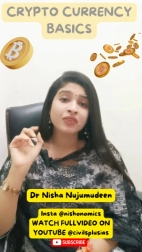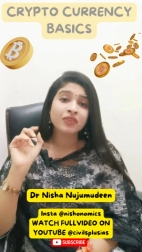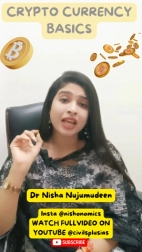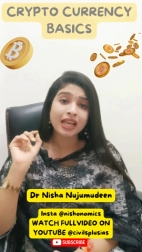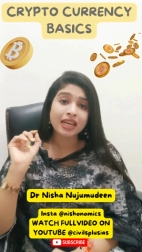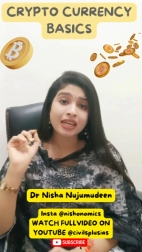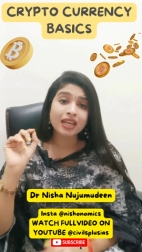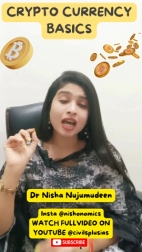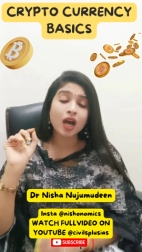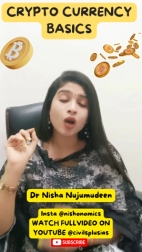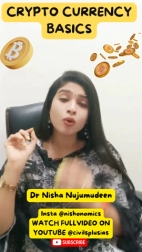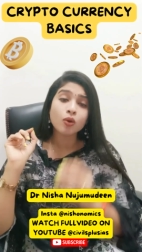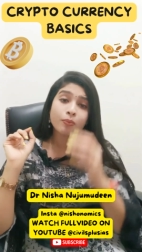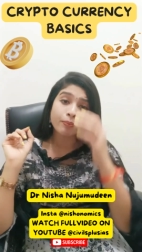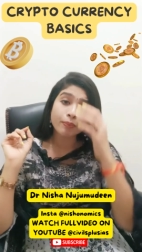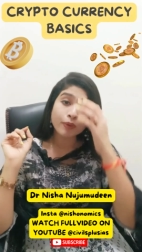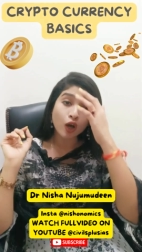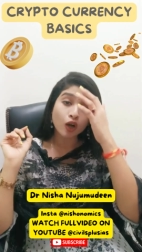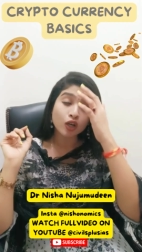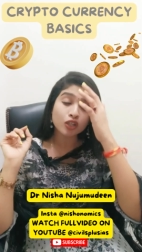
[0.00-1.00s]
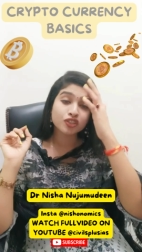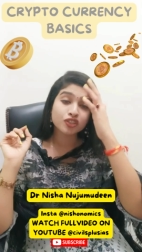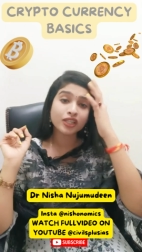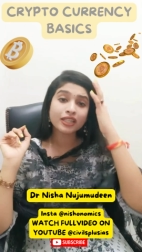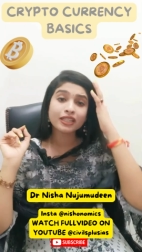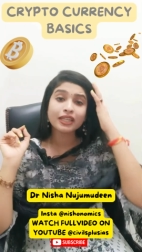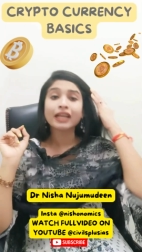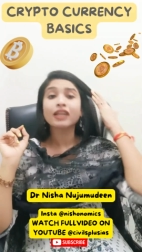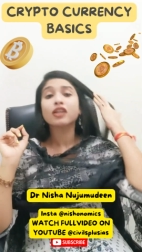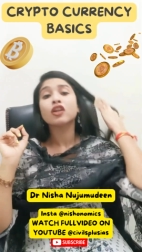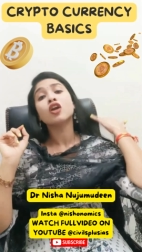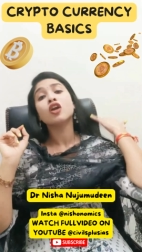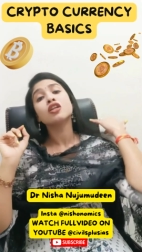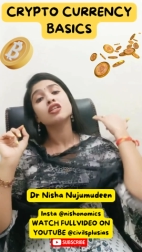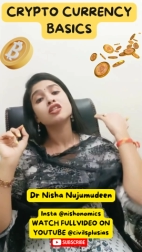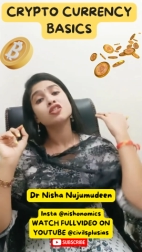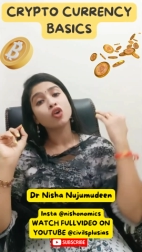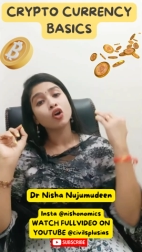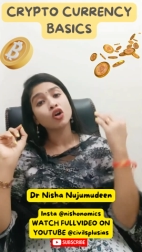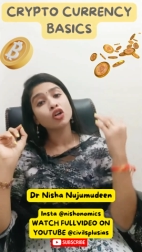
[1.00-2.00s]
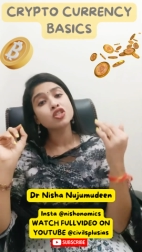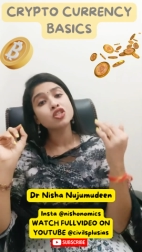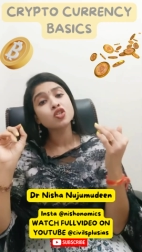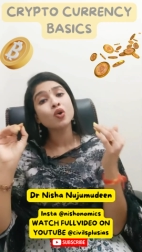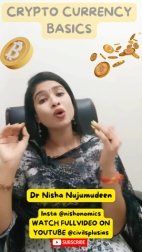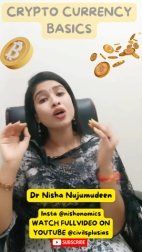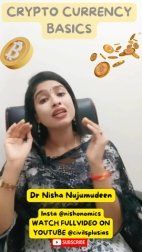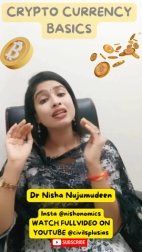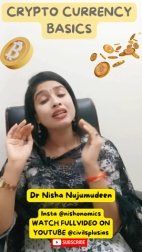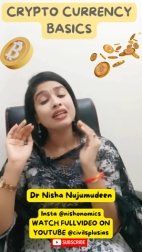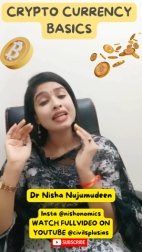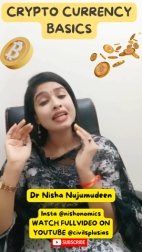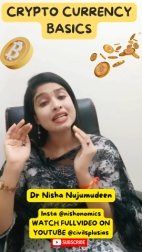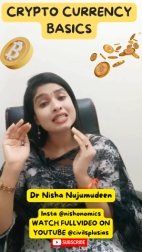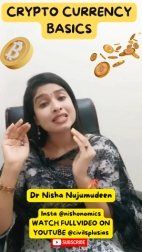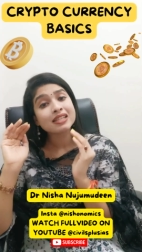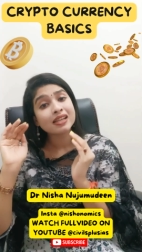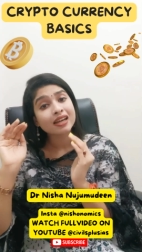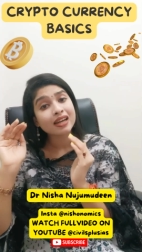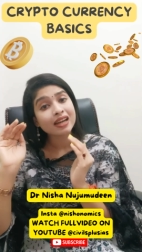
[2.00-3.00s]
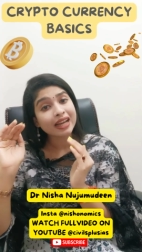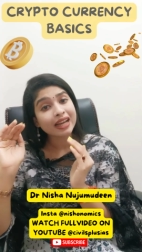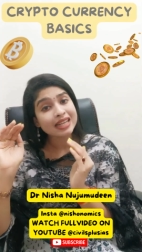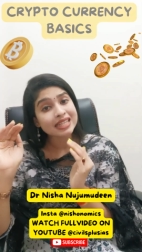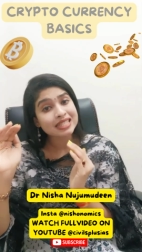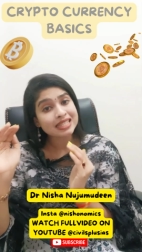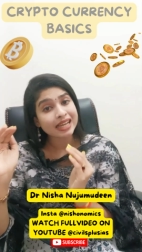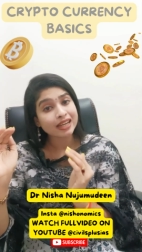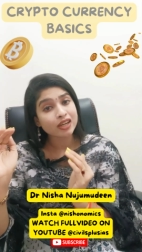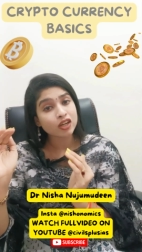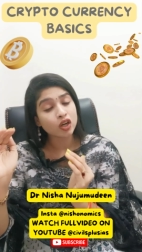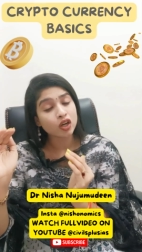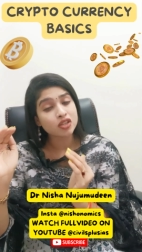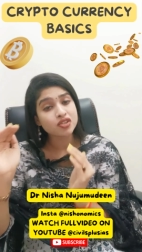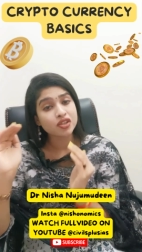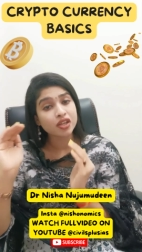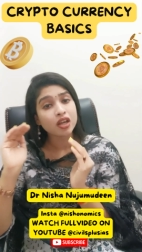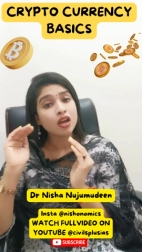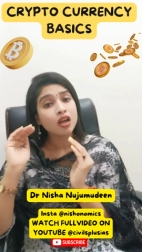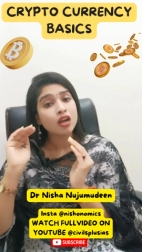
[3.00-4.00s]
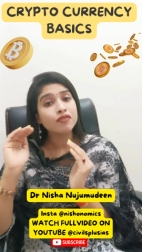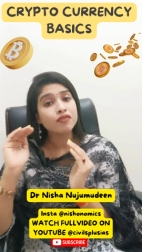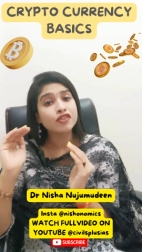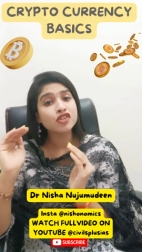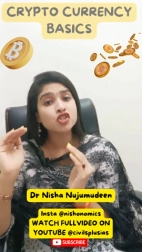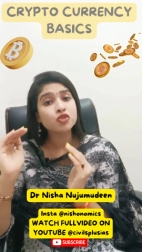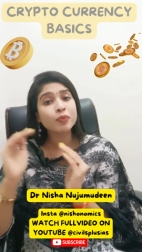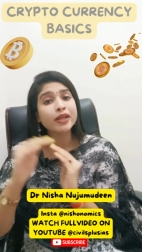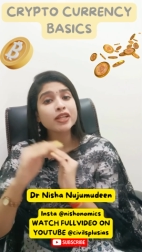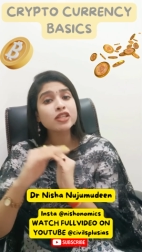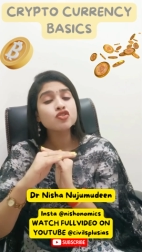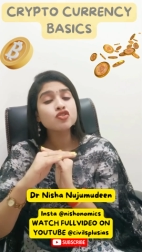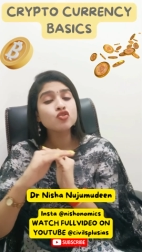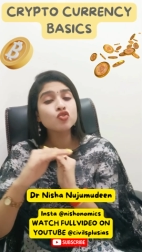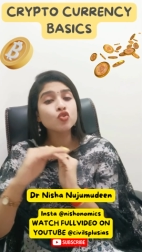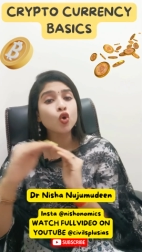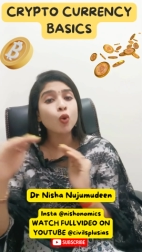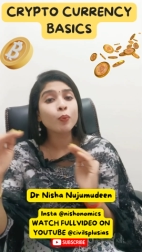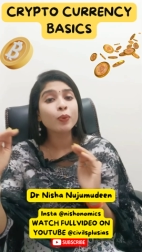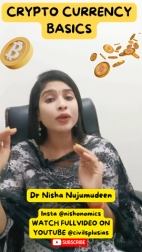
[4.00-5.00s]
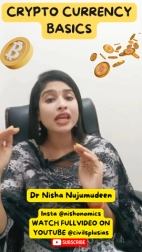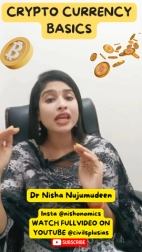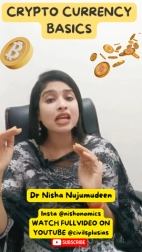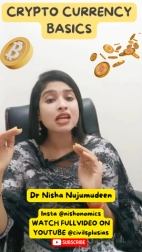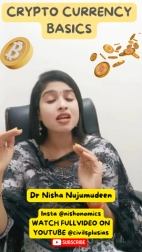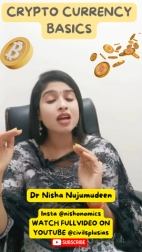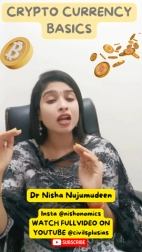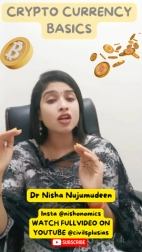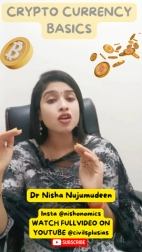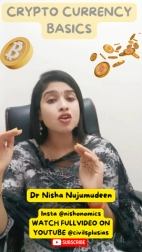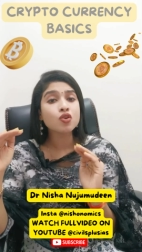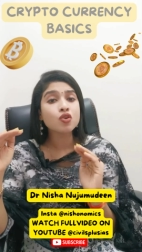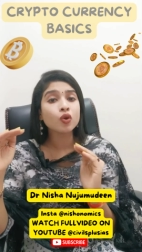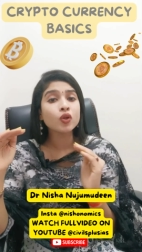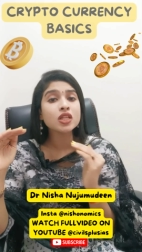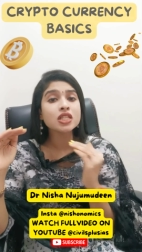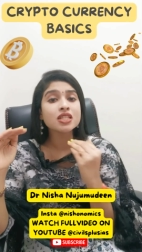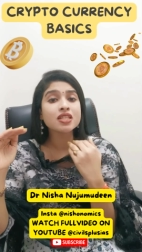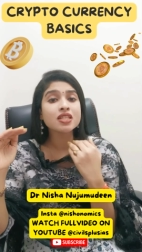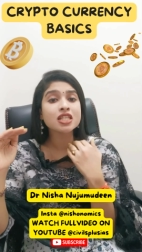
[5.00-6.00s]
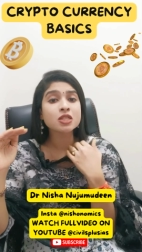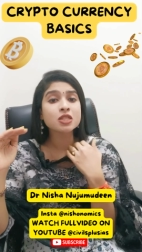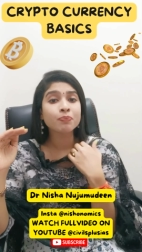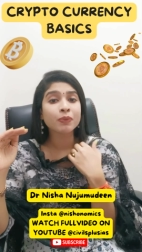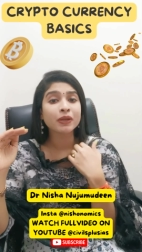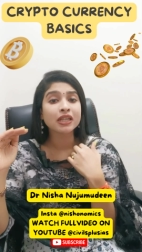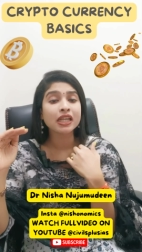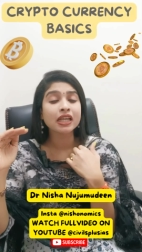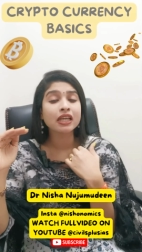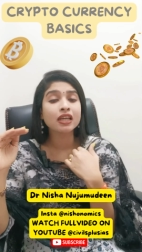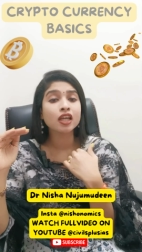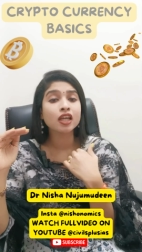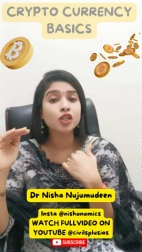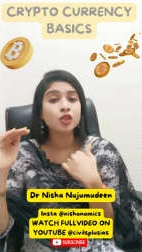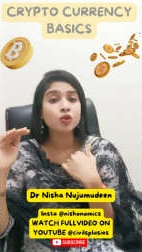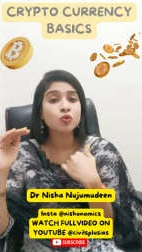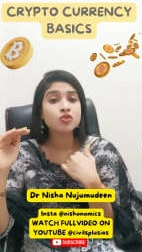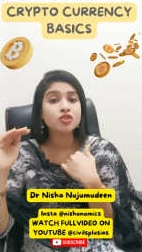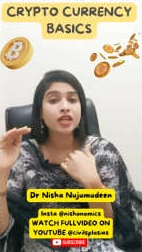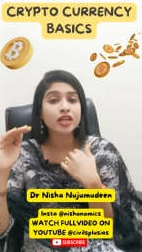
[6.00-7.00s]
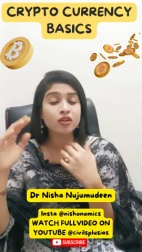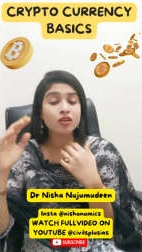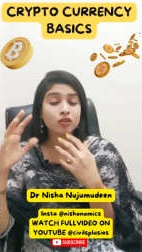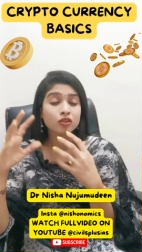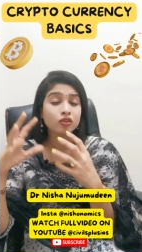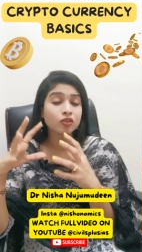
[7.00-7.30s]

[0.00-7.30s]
And now blockchain technology is also a decentralized technology, which means nobody controls this particular usage,